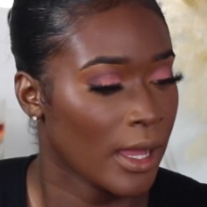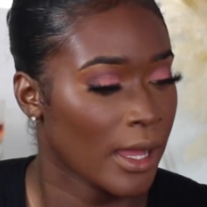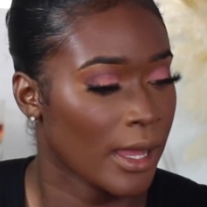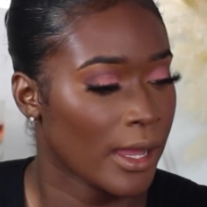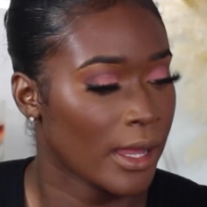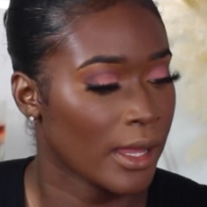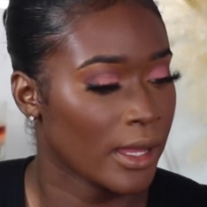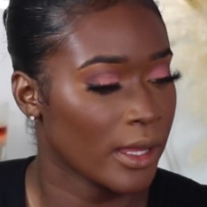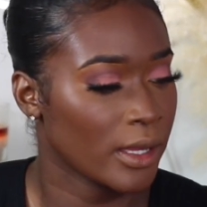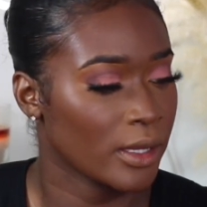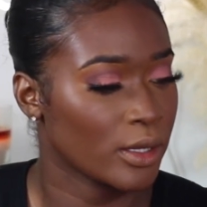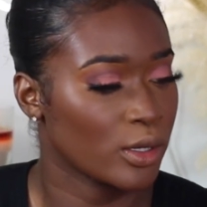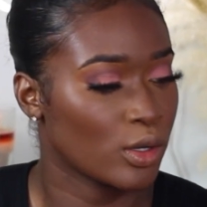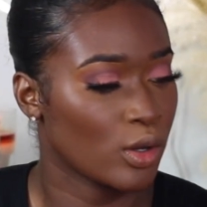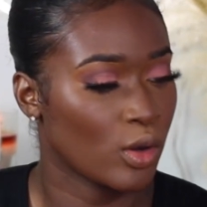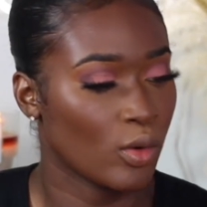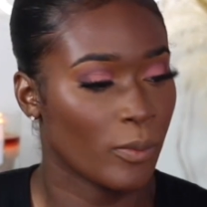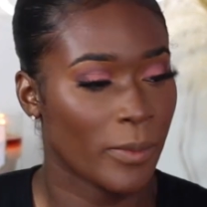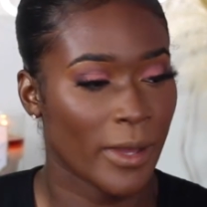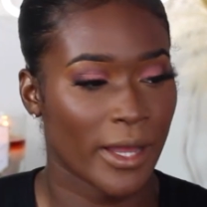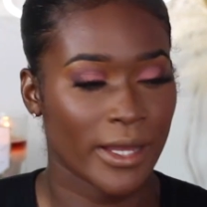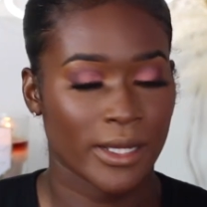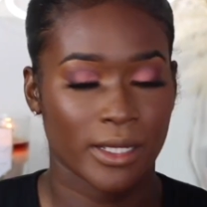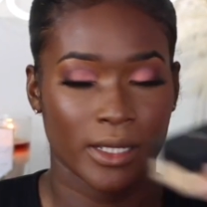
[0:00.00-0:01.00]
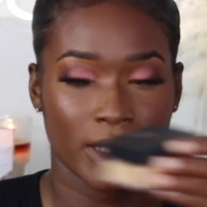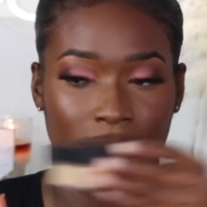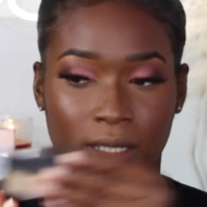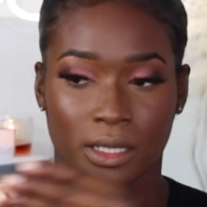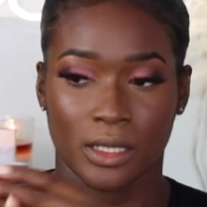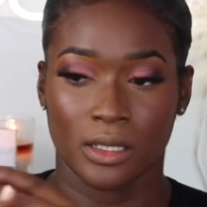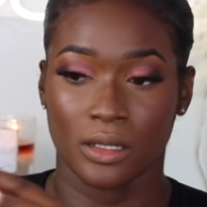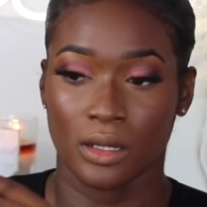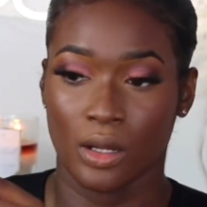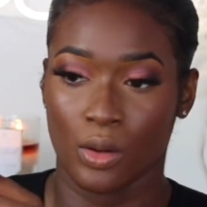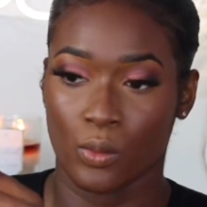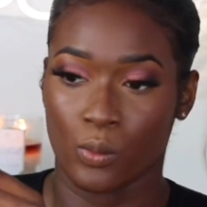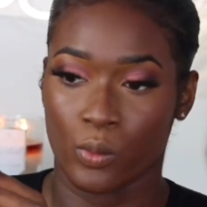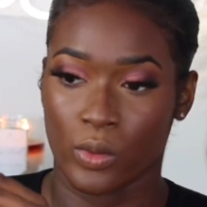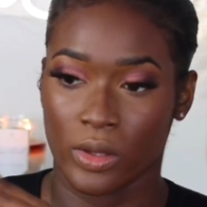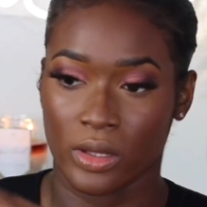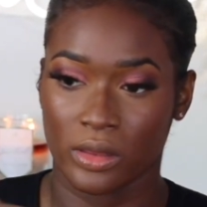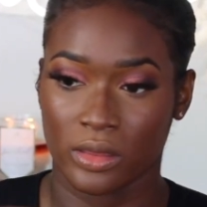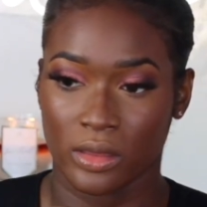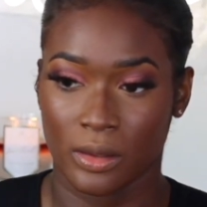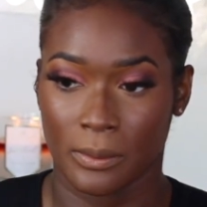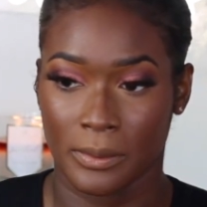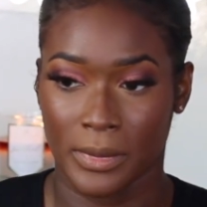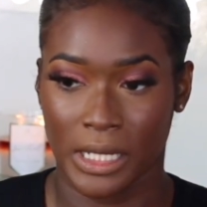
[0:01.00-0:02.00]
I go back in
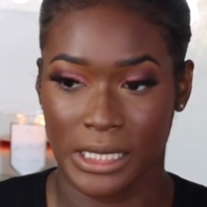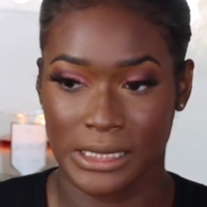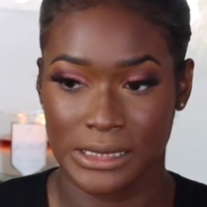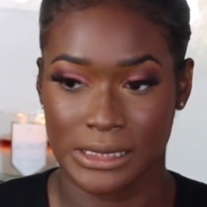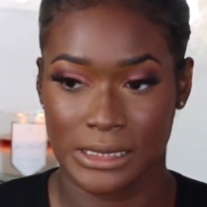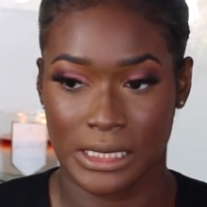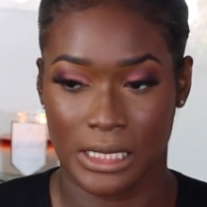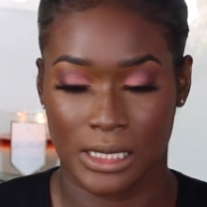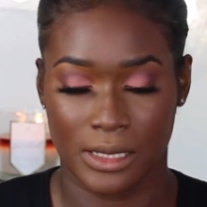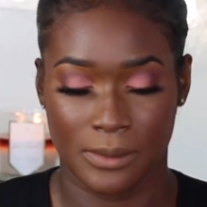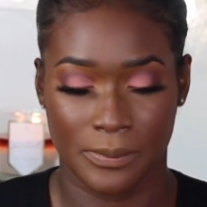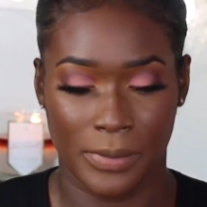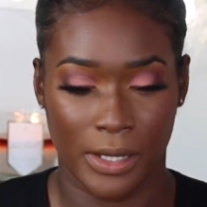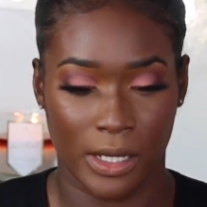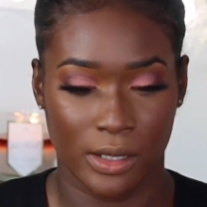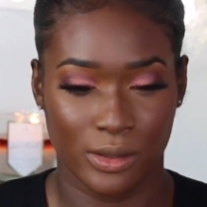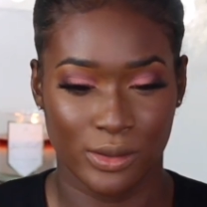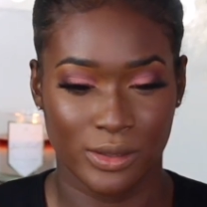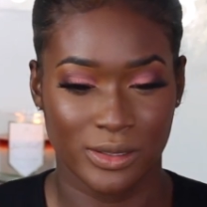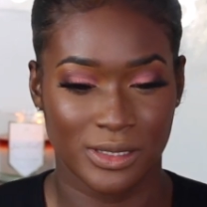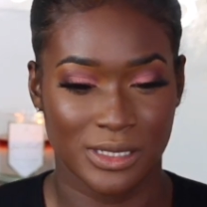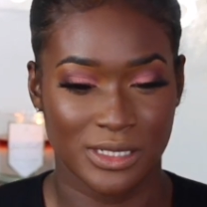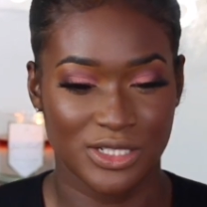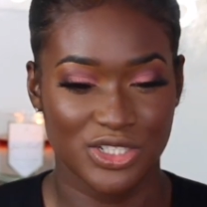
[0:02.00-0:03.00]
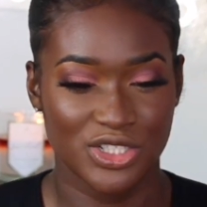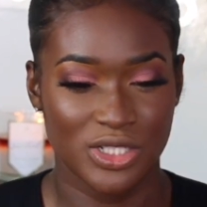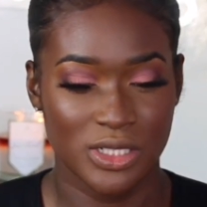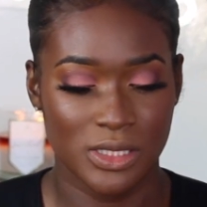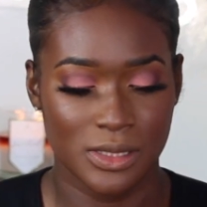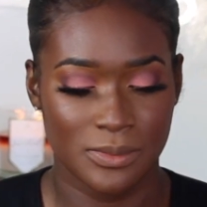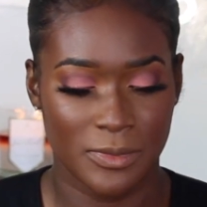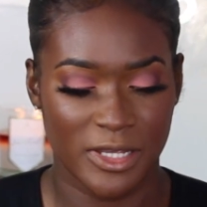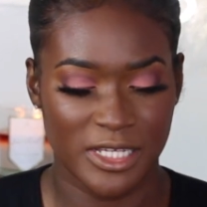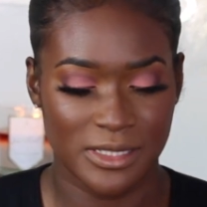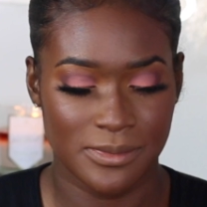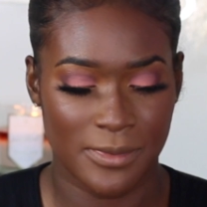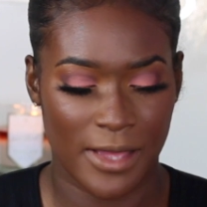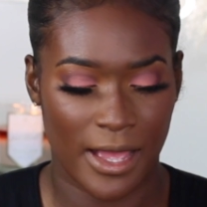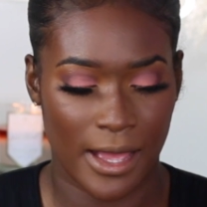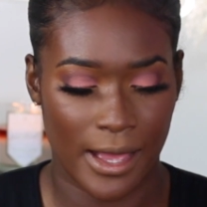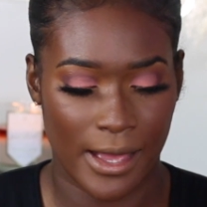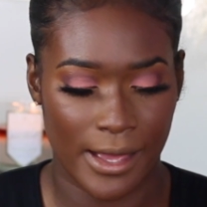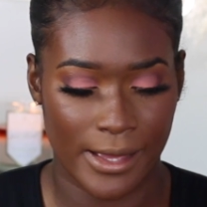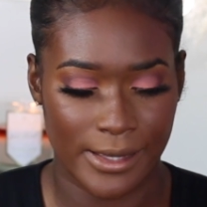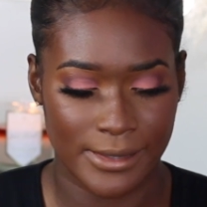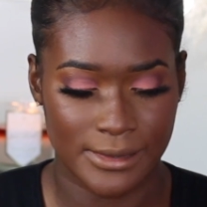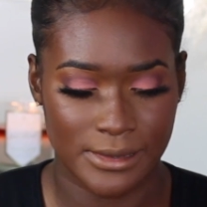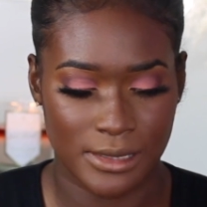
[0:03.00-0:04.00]
with my setting powder. This just makes my
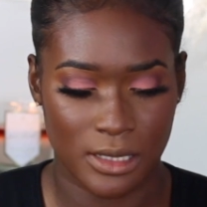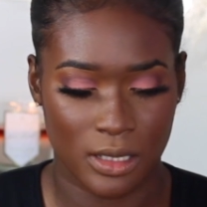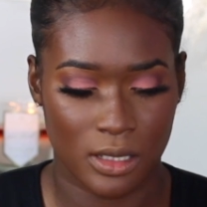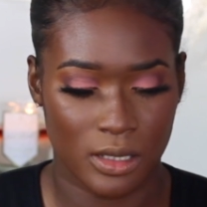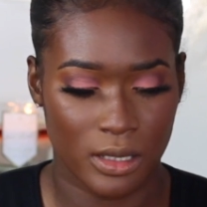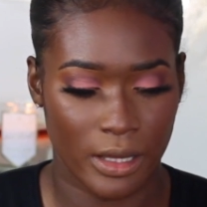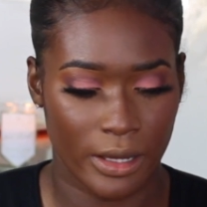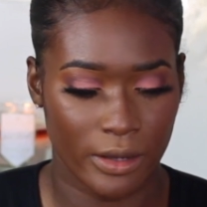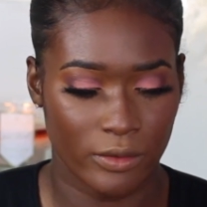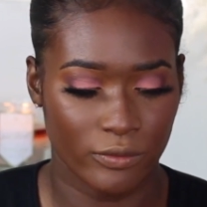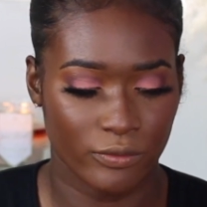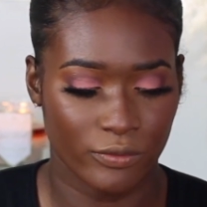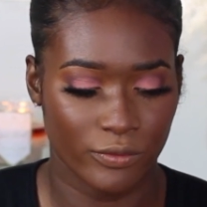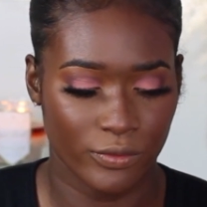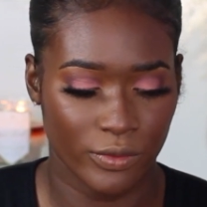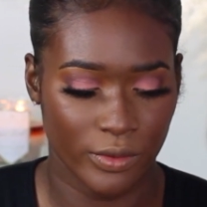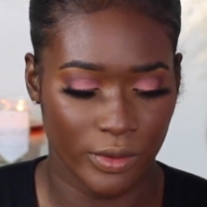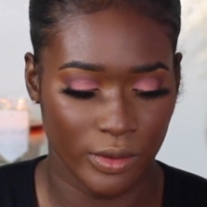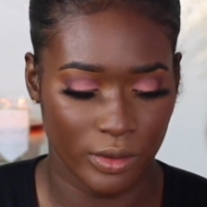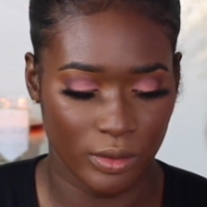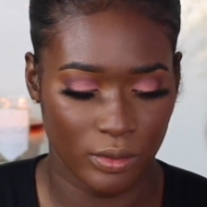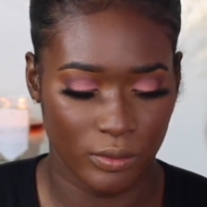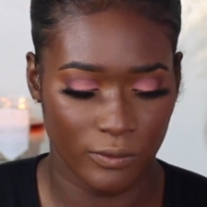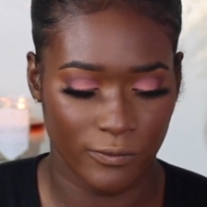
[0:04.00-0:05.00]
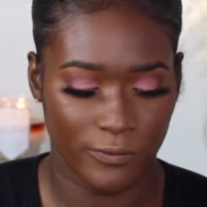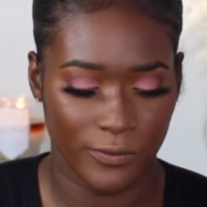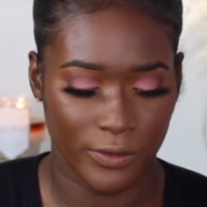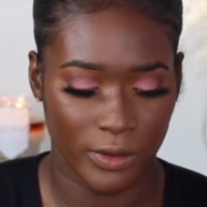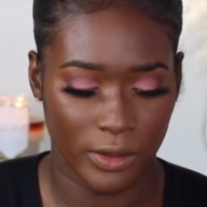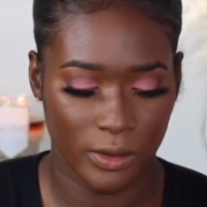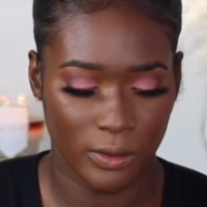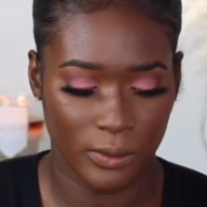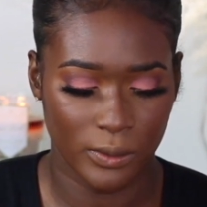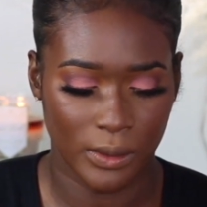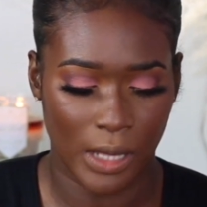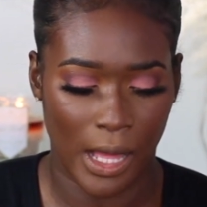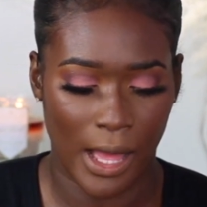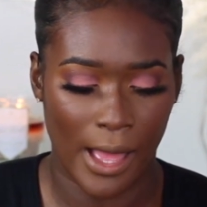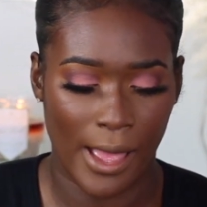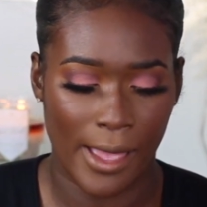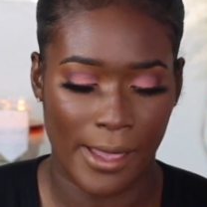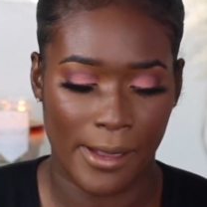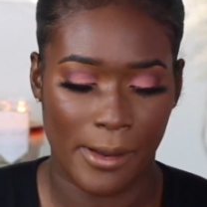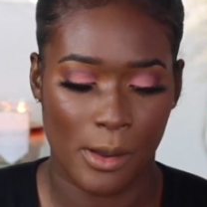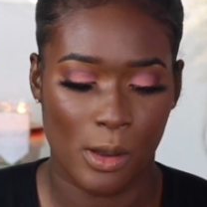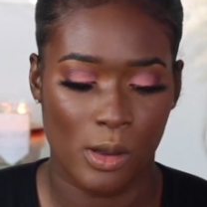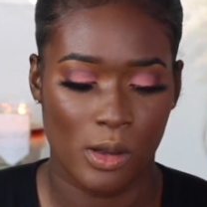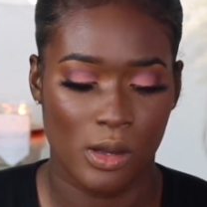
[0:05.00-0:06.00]
eyes look like real
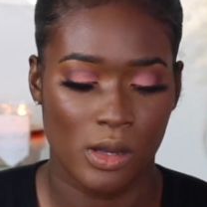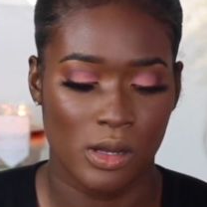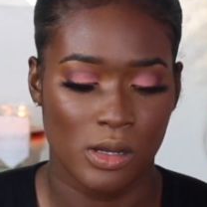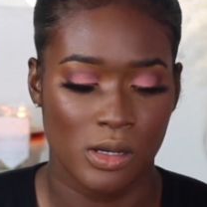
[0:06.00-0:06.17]
like